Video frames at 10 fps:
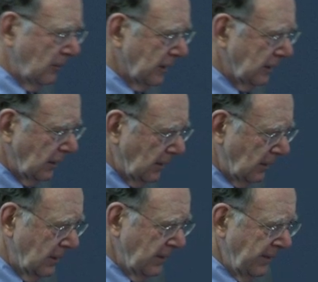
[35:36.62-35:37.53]
what the
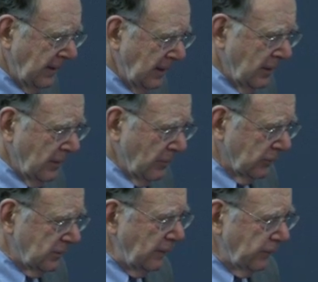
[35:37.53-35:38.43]

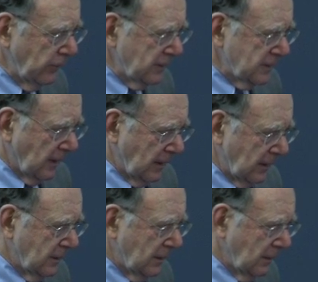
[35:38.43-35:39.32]
motif looks
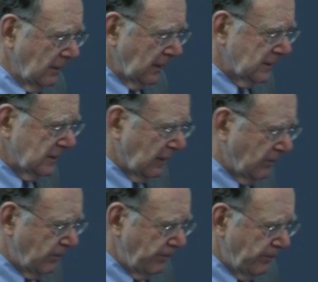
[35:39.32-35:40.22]
like. That's
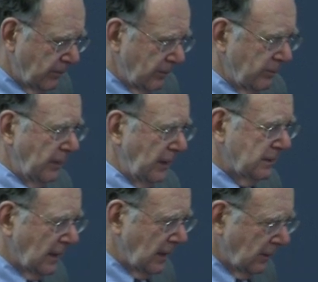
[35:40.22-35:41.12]
that big
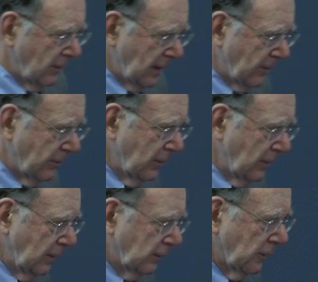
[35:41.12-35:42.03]
diagram
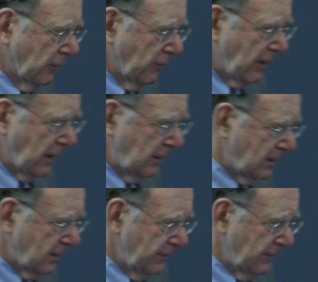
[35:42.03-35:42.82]
in the lower right.